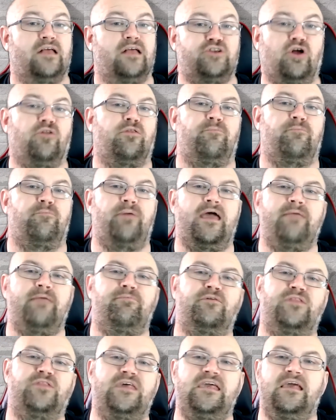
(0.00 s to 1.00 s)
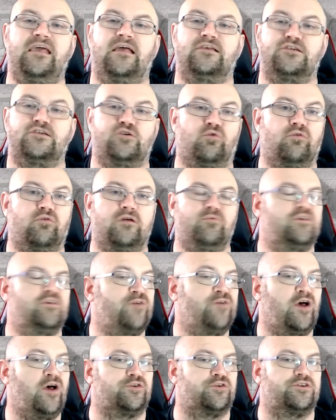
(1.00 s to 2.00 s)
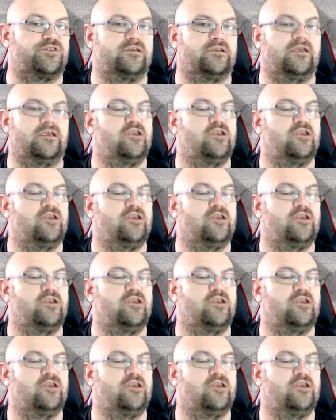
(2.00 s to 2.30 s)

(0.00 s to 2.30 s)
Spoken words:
told the paper the story was false